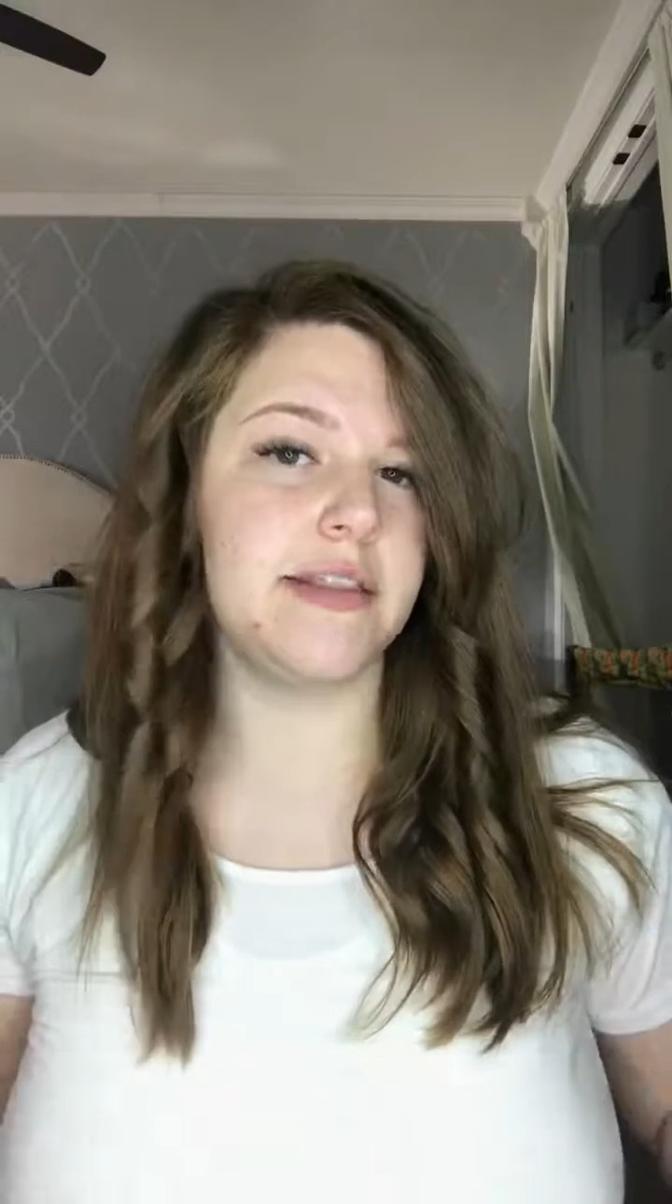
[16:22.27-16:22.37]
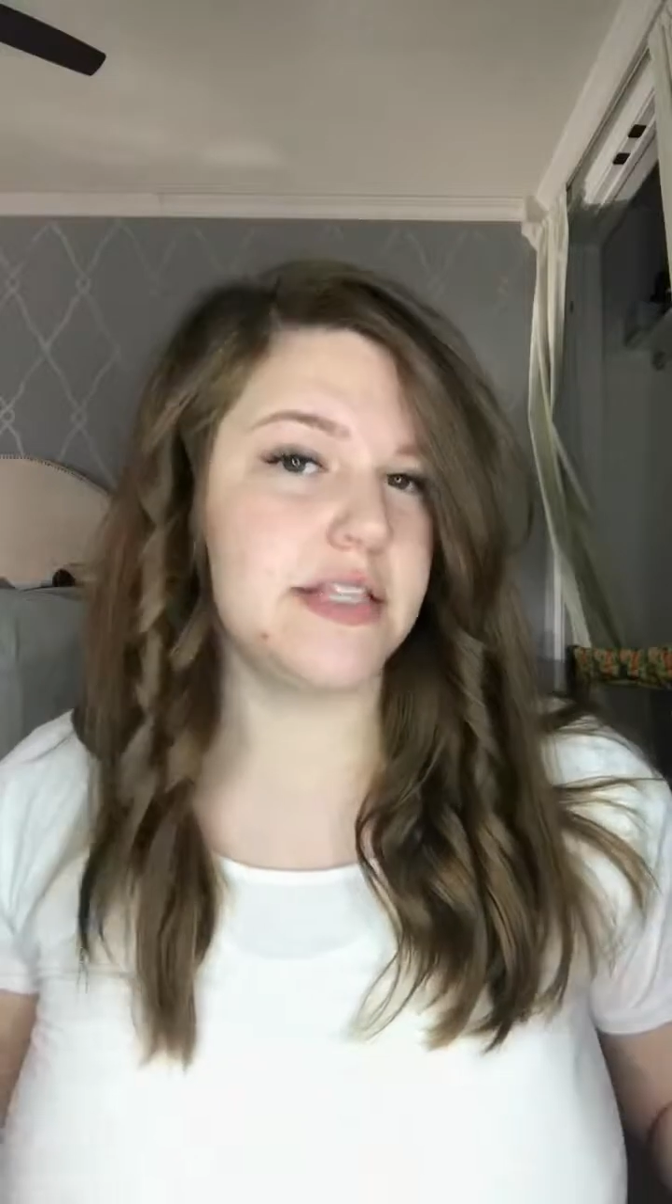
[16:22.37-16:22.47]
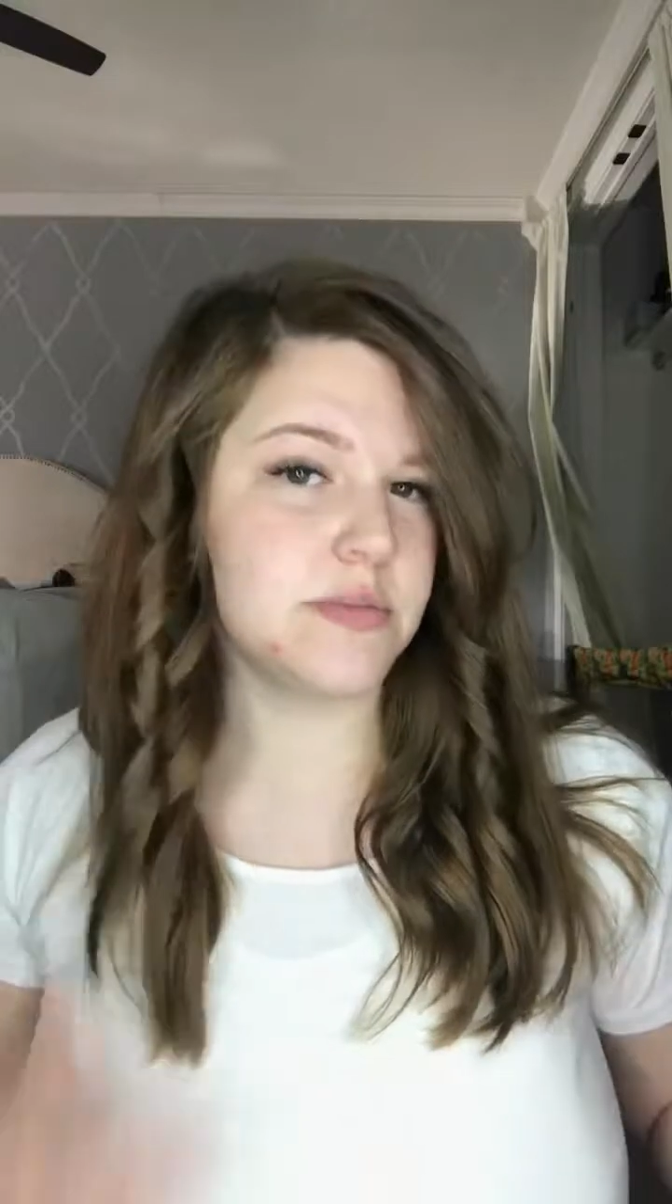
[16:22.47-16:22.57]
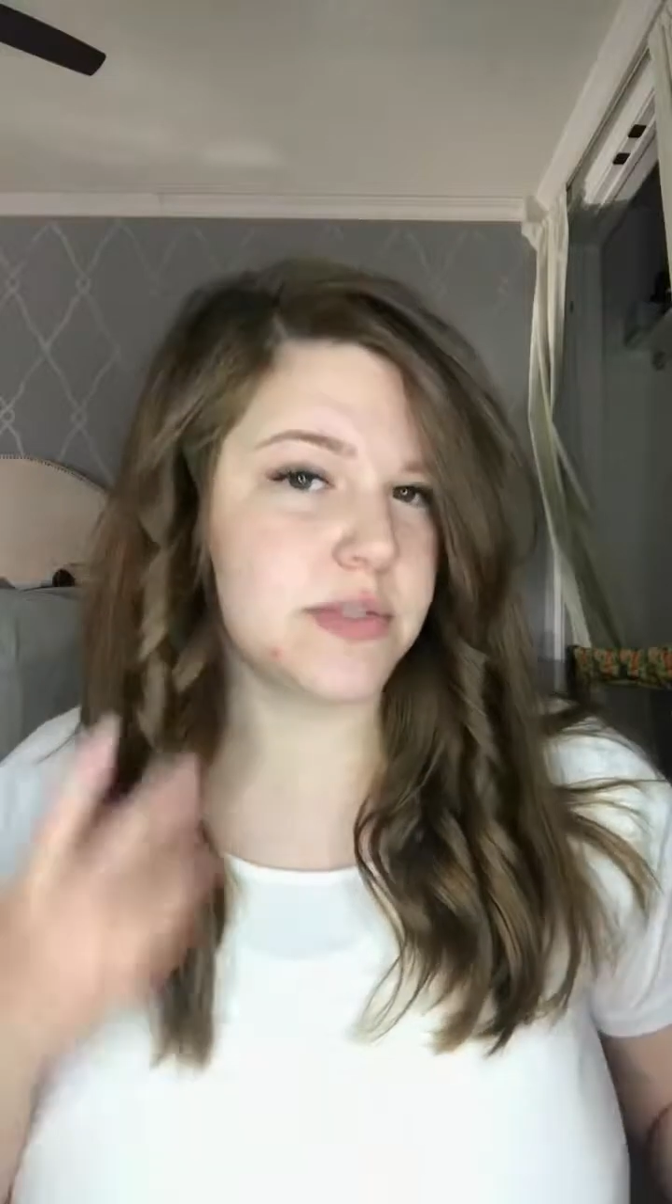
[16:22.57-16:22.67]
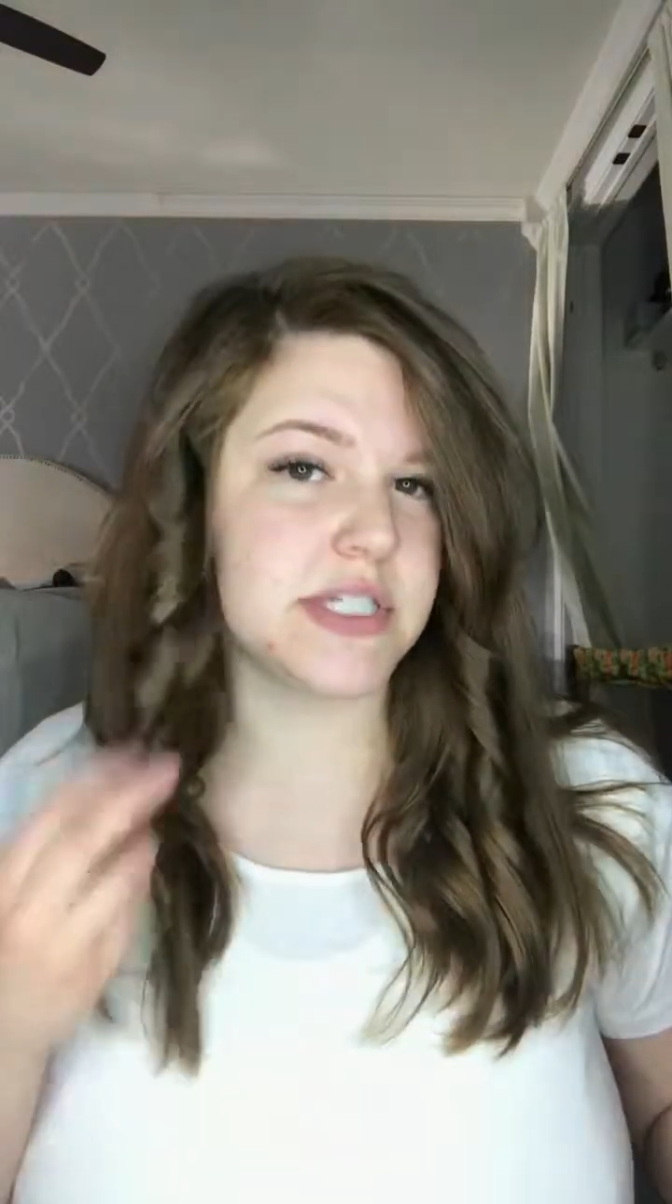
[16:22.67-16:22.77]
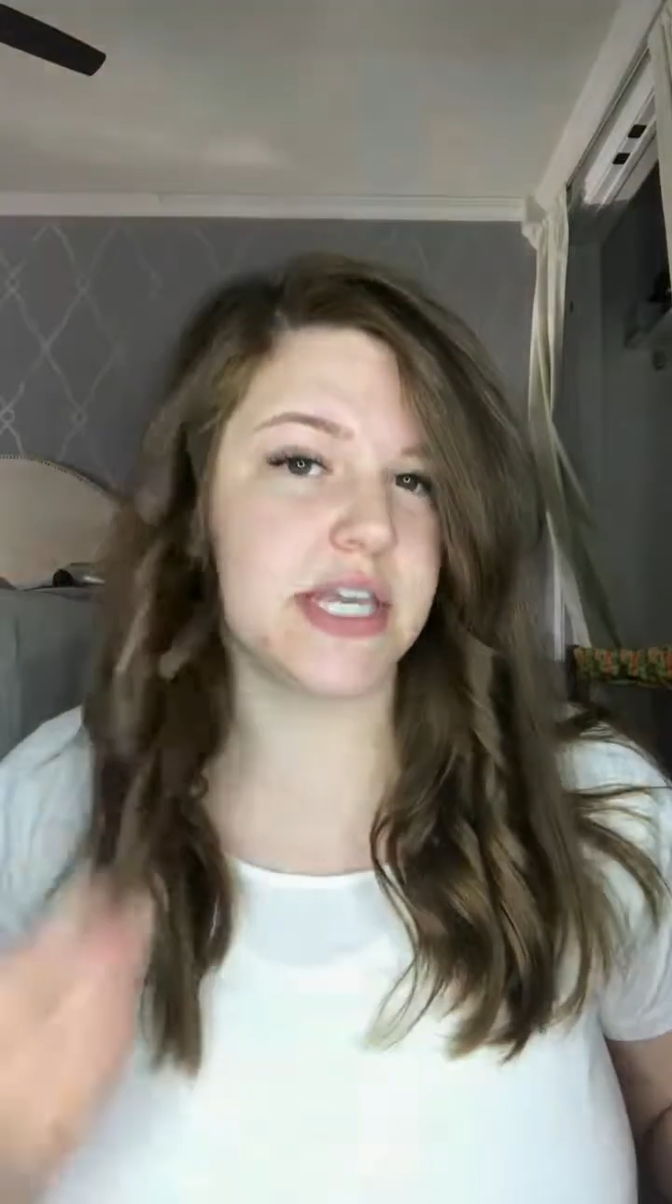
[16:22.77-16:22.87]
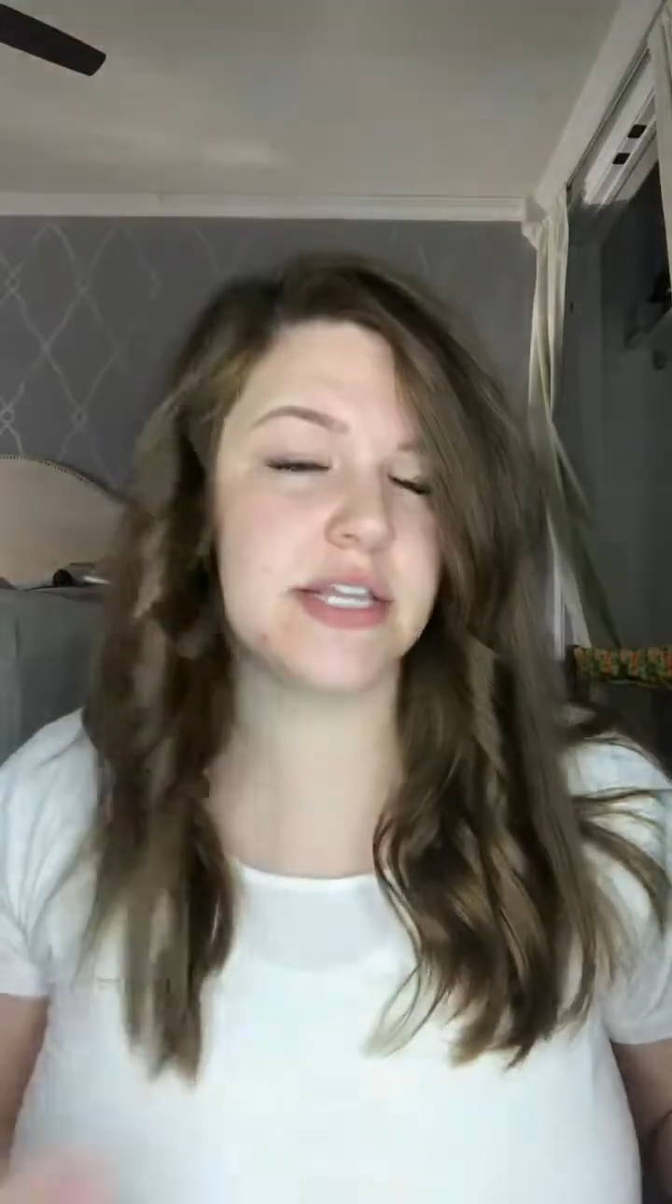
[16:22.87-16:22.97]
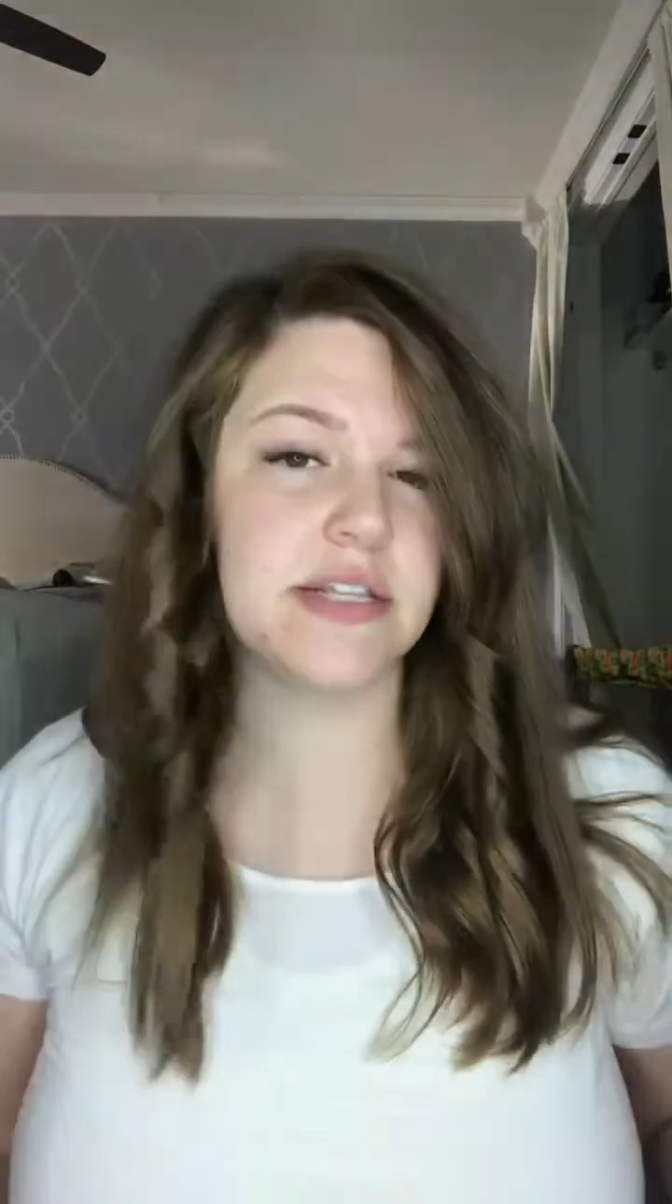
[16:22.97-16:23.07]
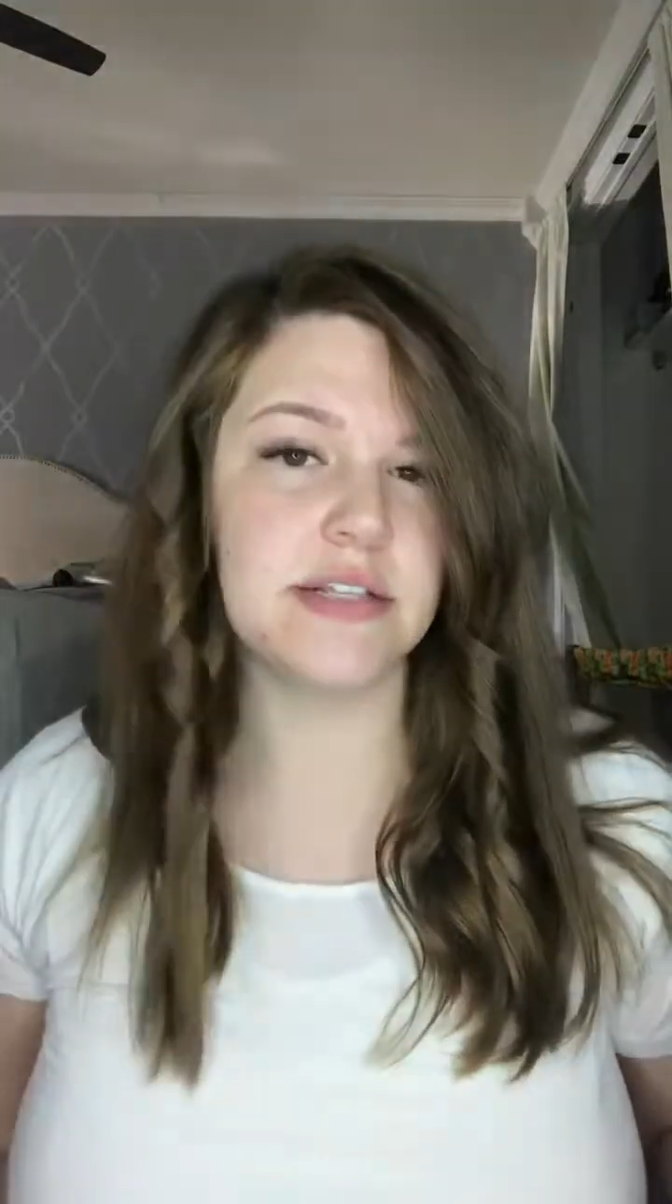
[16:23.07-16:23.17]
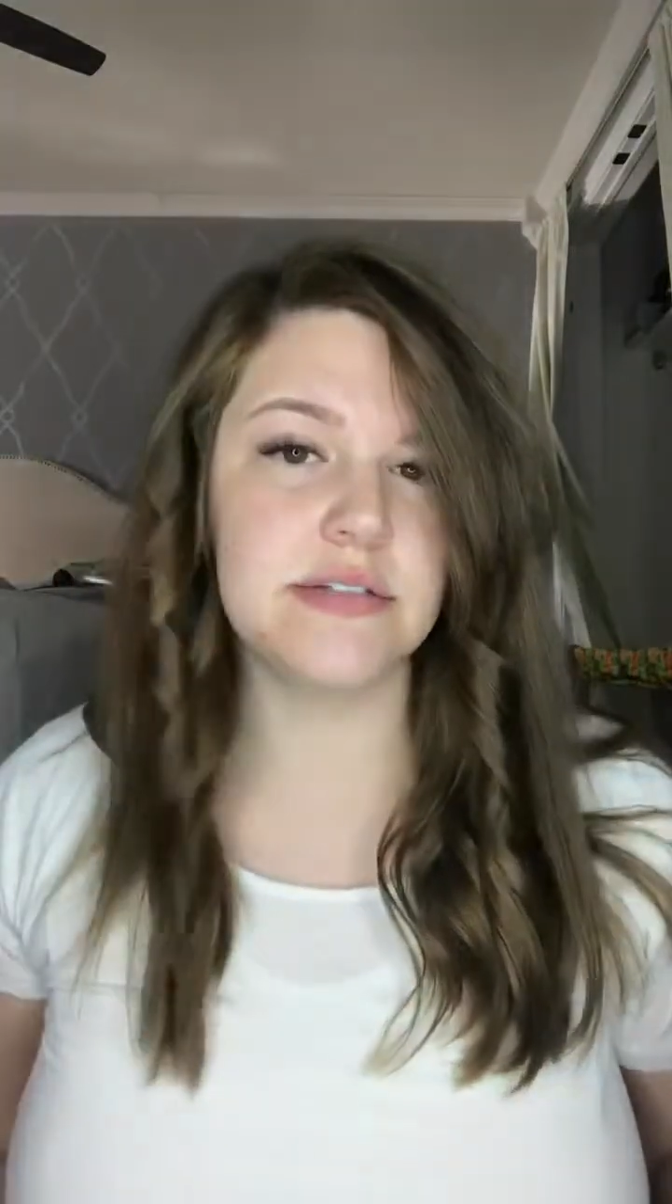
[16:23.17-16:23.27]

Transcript: these ones get,